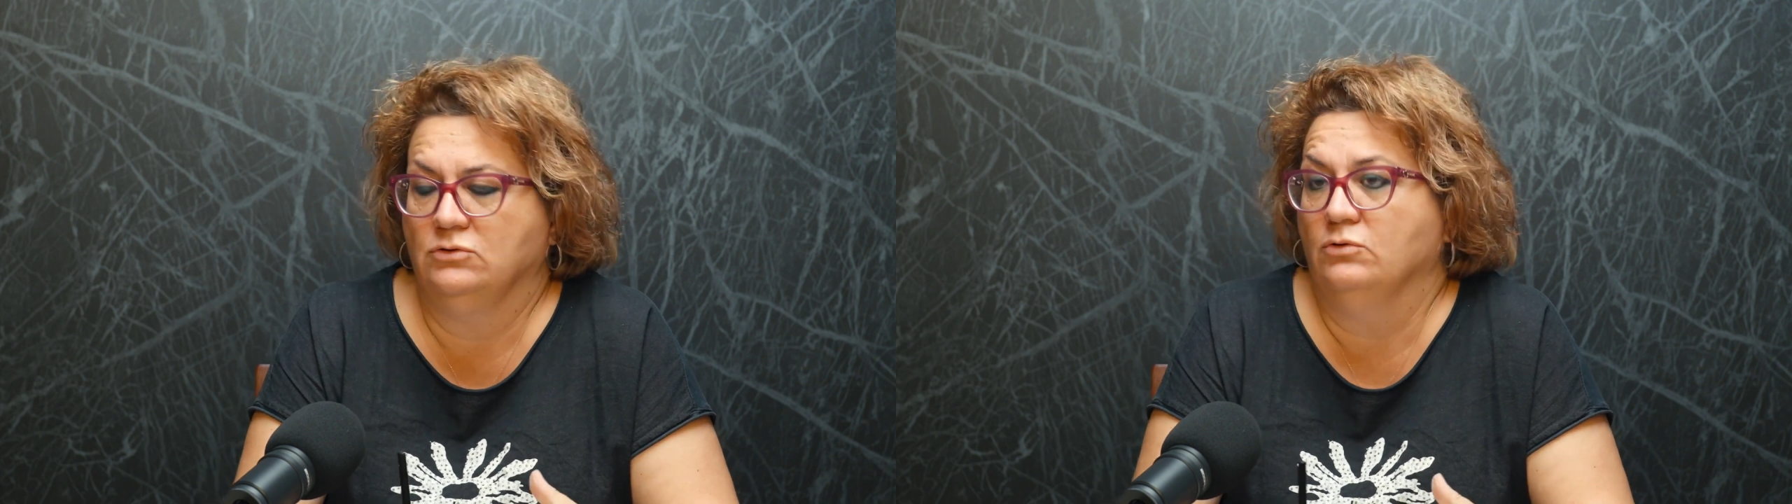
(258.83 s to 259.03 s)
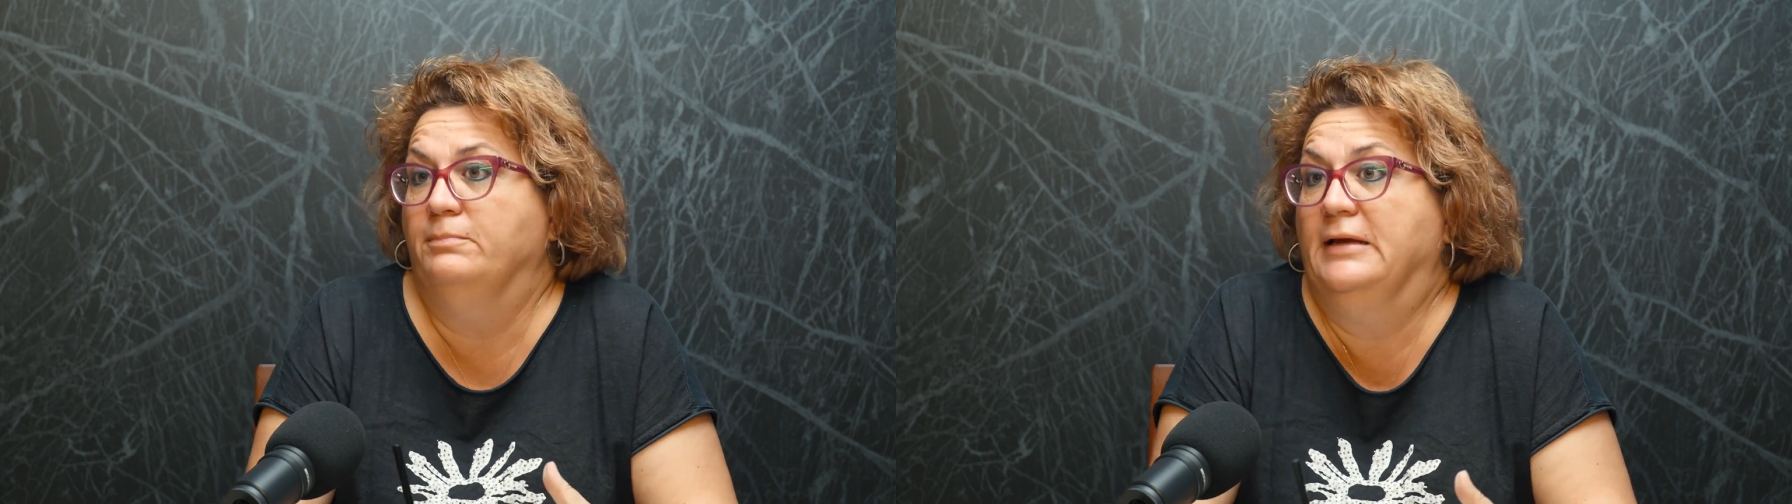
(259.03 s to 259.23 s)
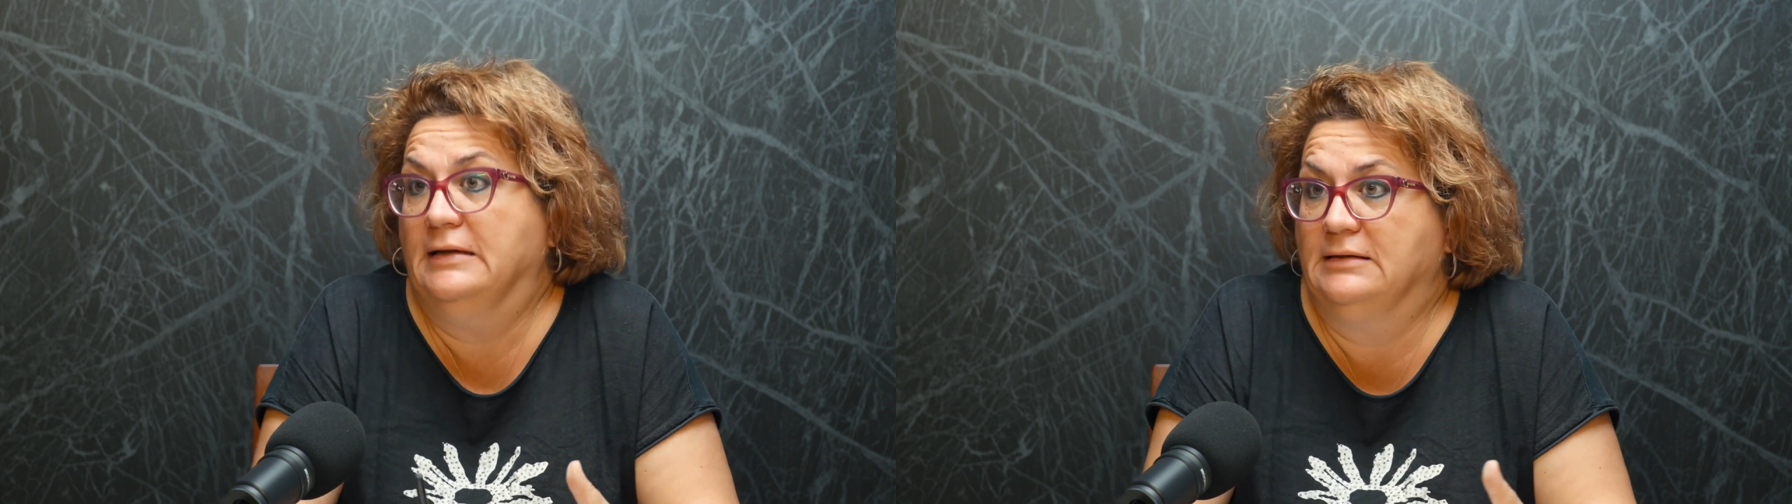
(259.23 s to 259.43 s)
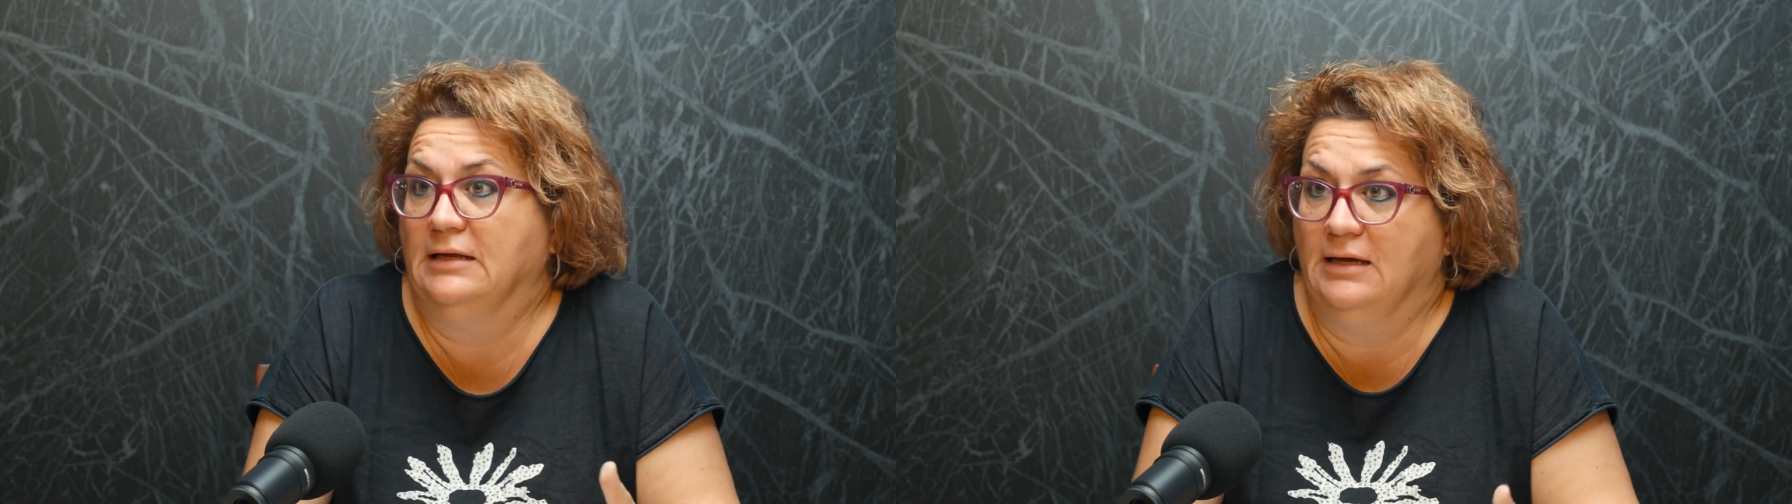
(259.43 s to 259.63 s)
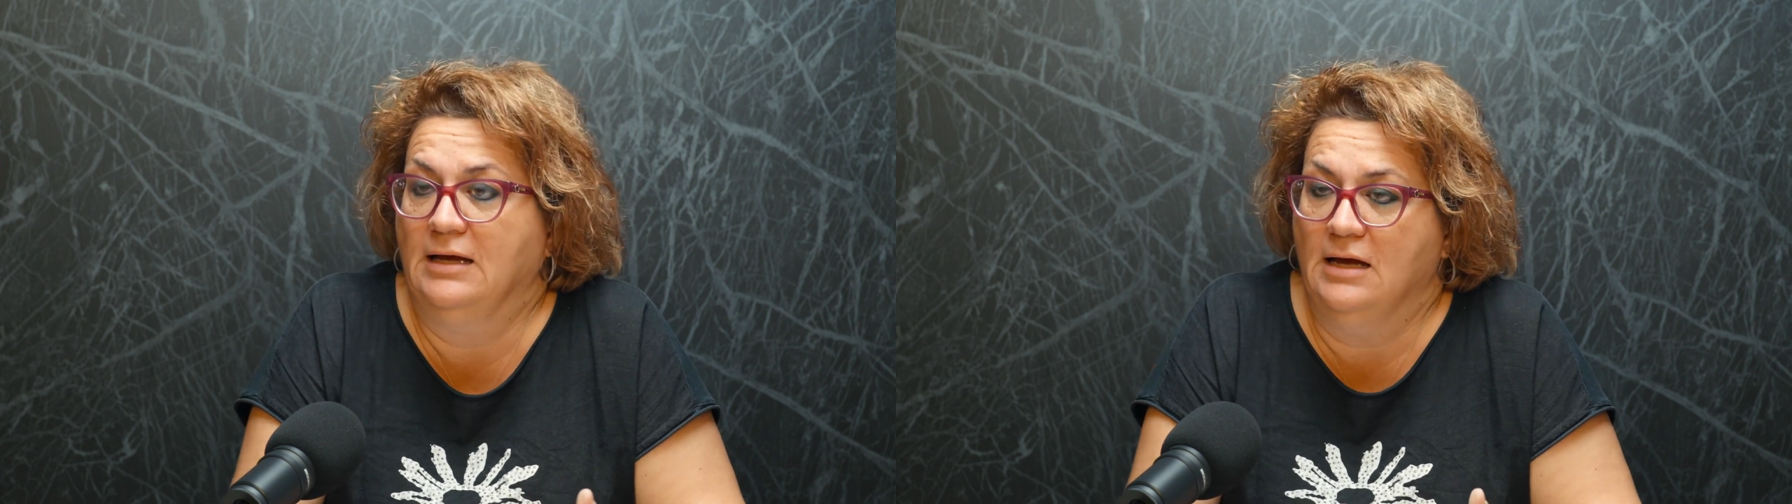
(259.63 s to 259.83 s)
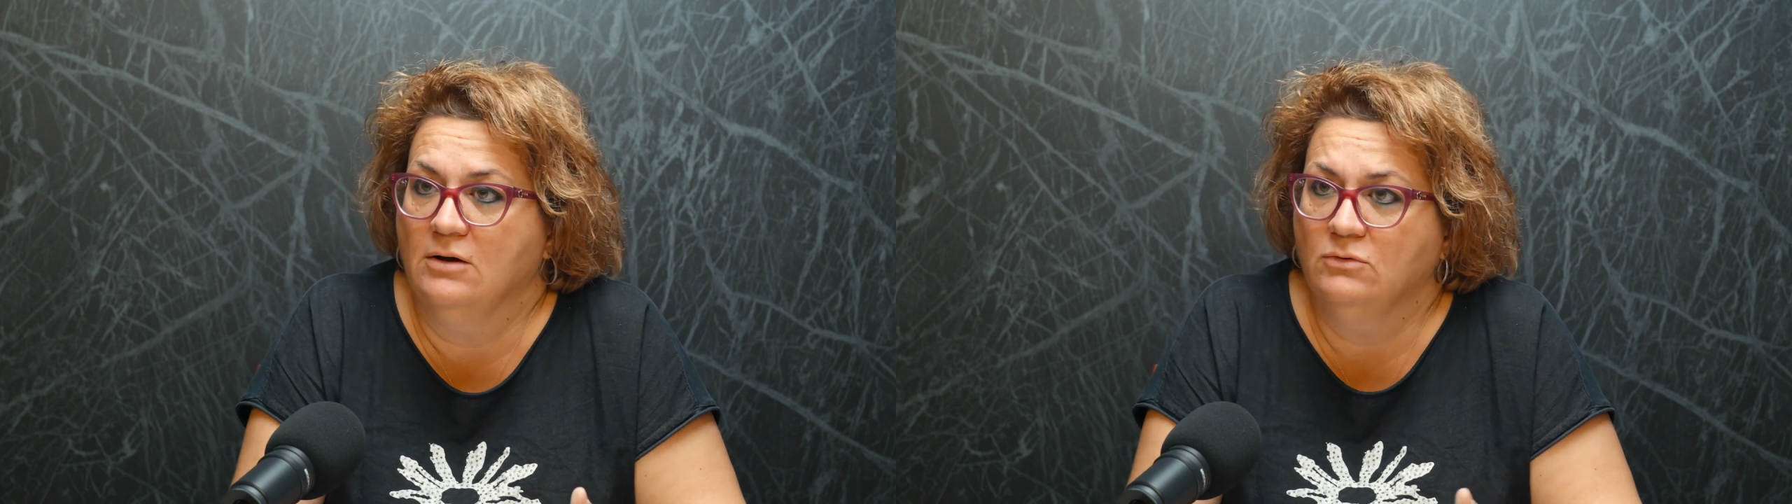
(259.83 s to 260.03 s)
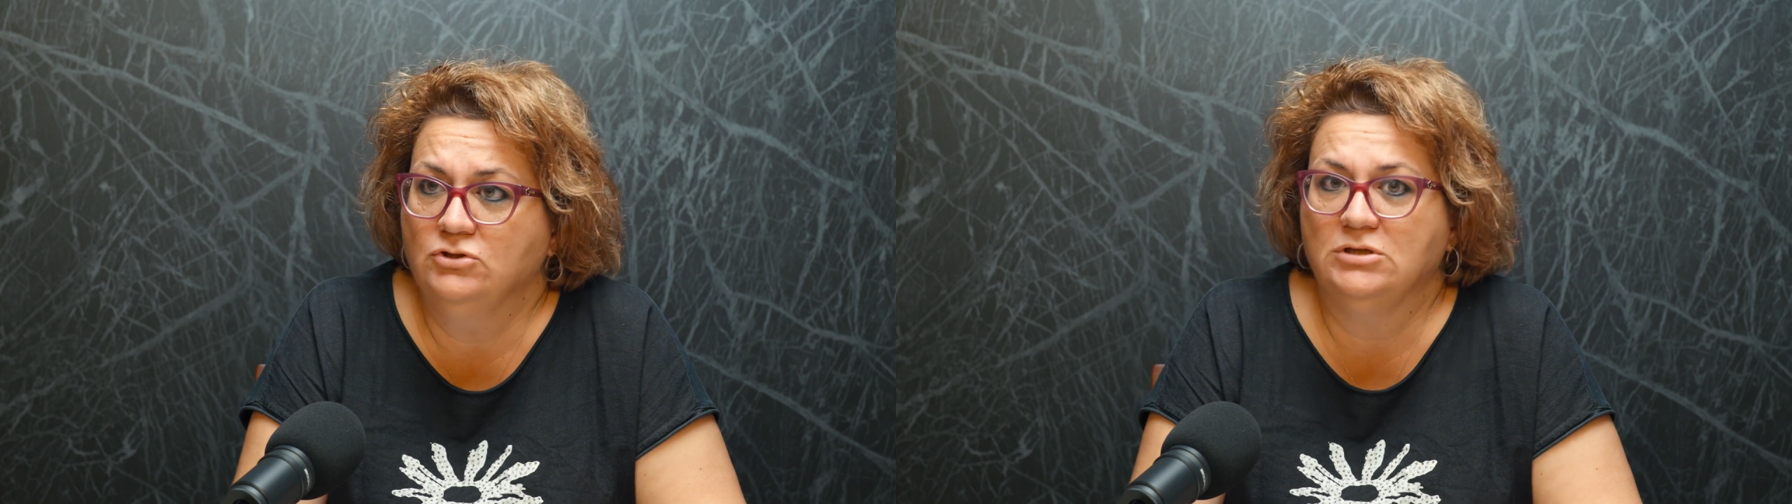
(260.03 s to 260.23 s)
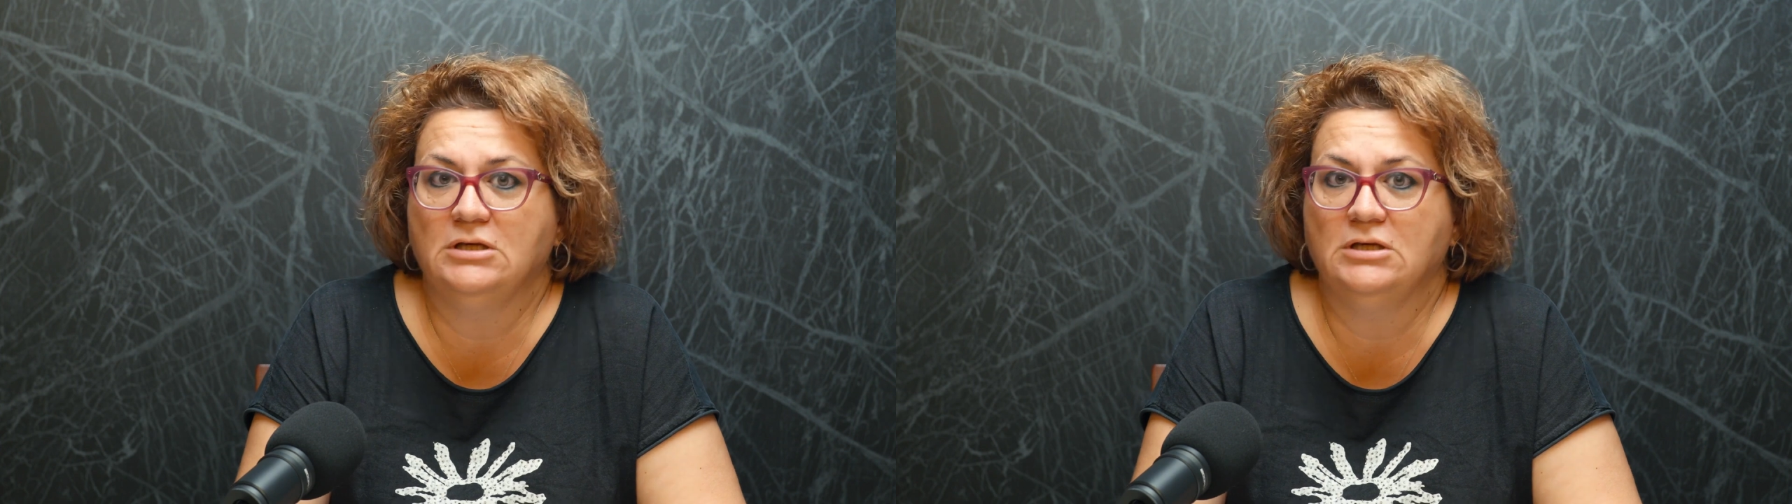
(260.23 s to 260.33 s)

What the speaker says: build a house,